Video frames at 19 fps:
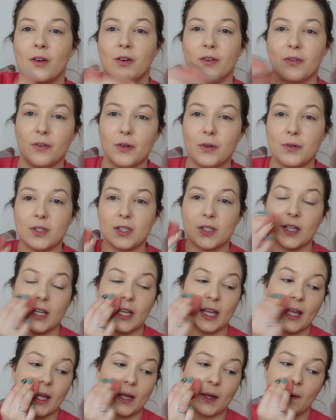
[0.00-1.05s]
false
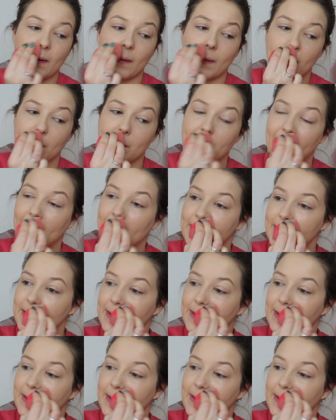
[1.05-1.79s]
looking or a bit